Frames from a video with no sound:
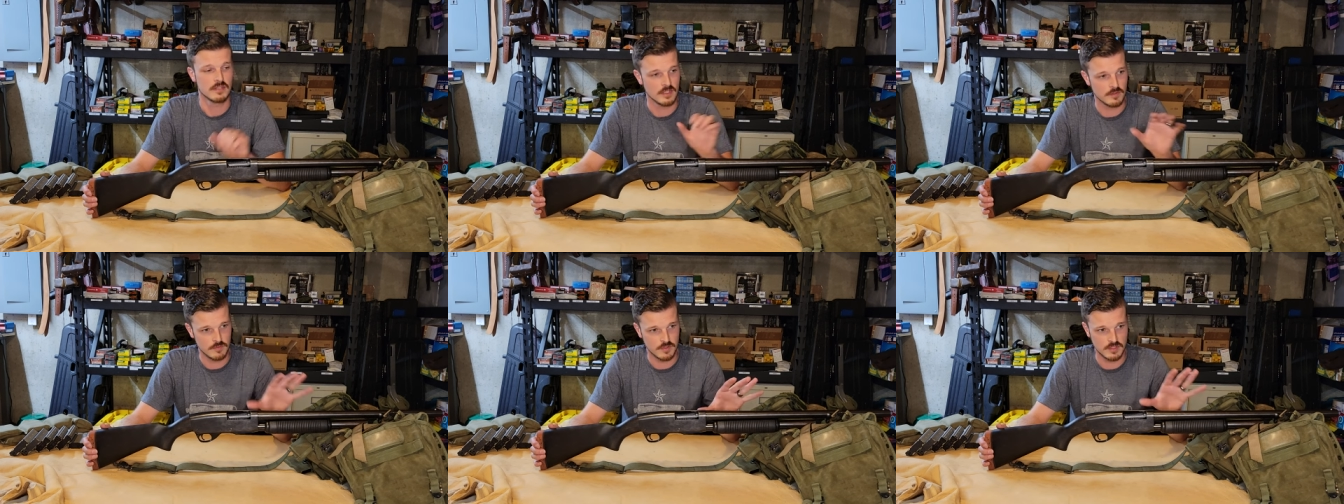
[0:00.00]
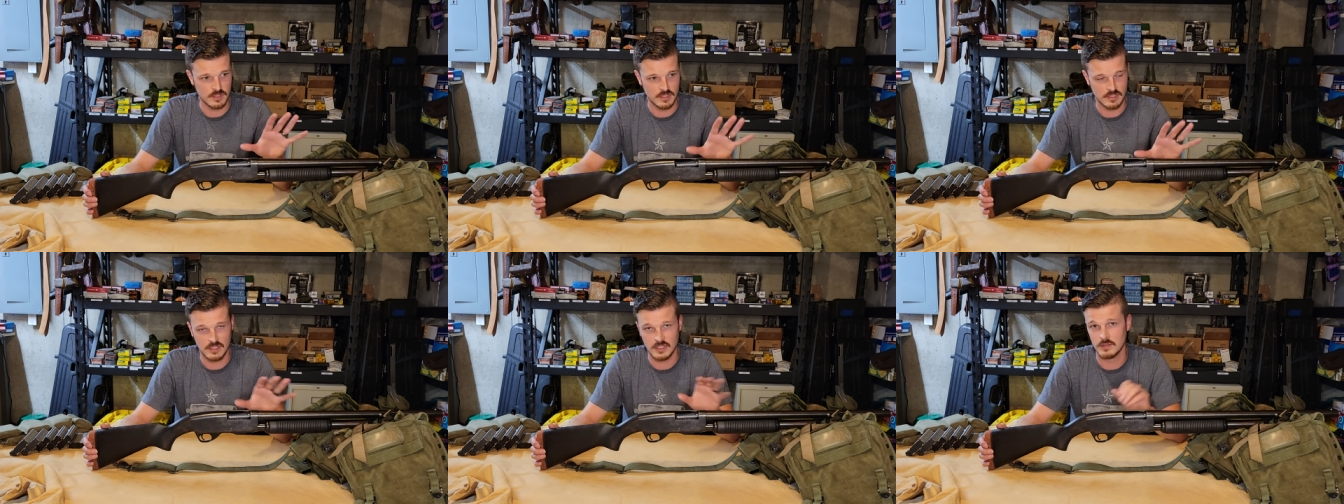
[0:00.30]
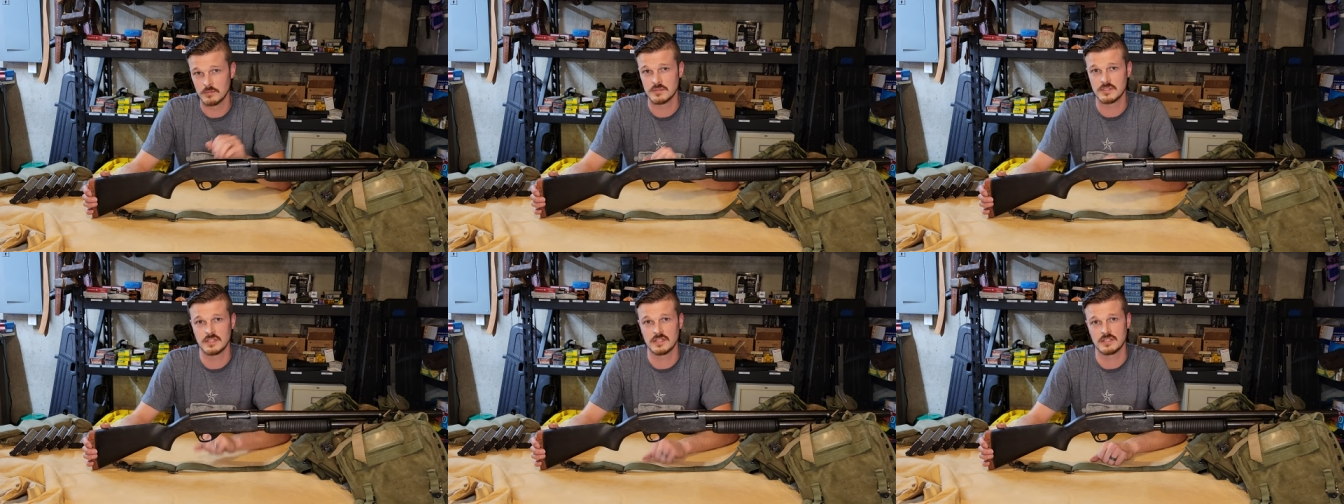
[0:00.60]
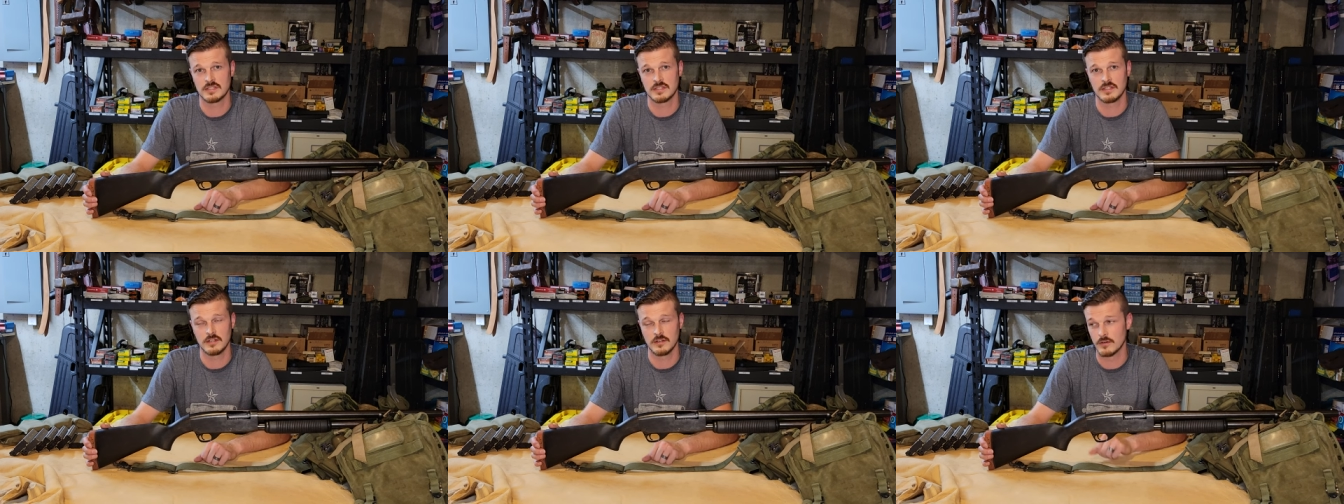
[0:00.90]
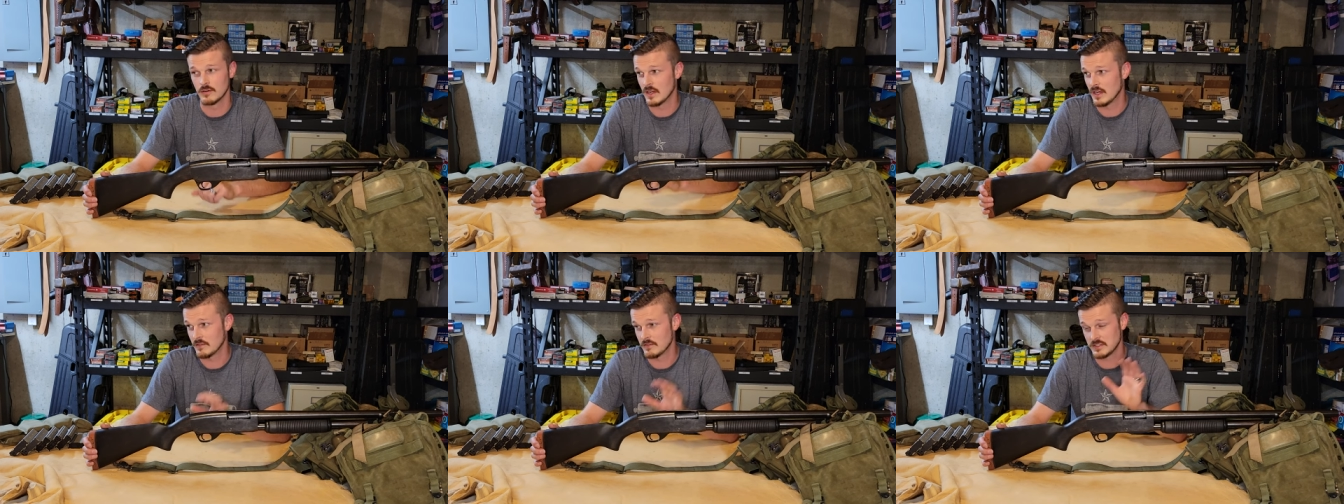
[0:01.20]
given that the M16, you
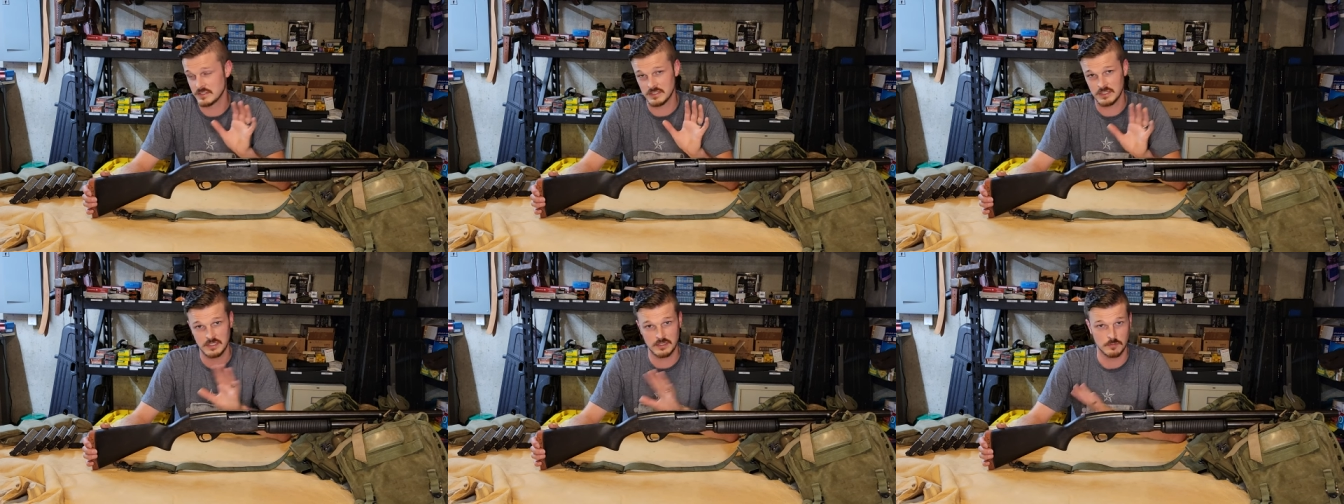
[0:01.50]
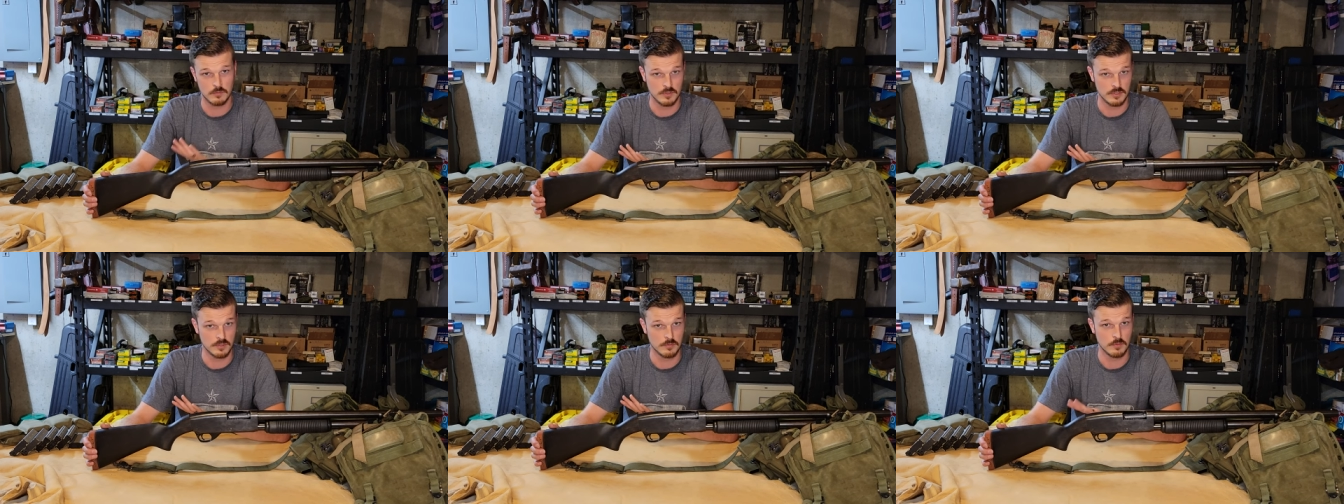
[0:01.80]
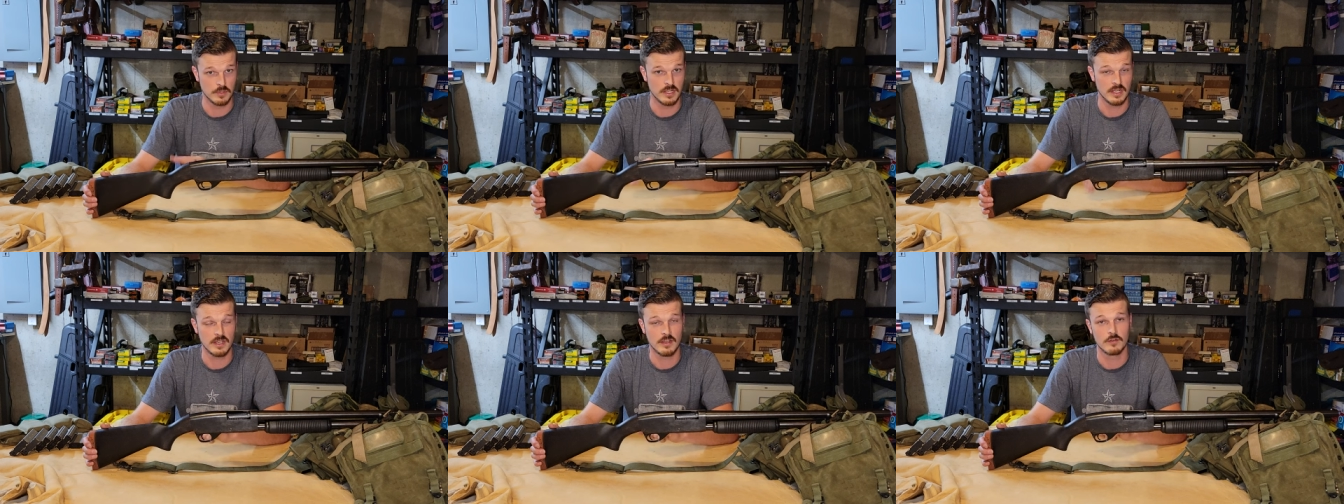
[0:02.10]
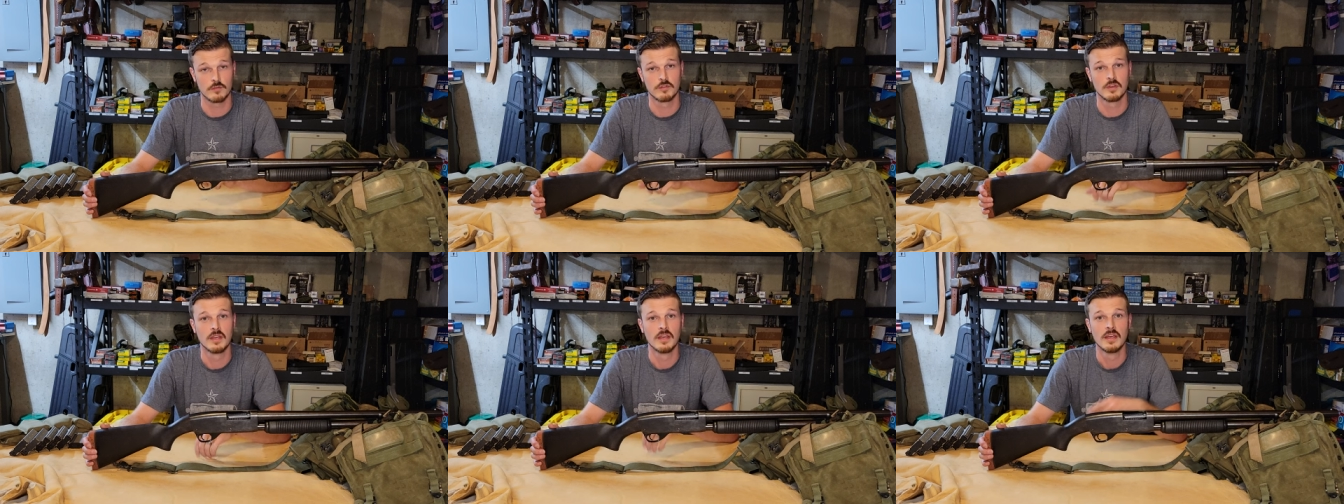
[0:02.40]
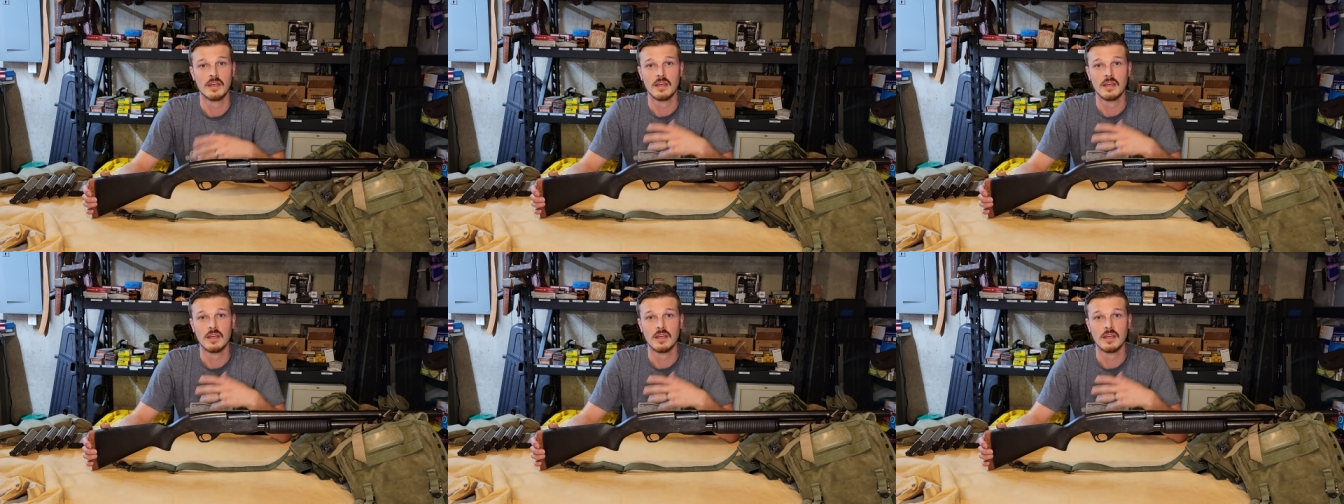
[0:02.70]
know, obviously the one that we have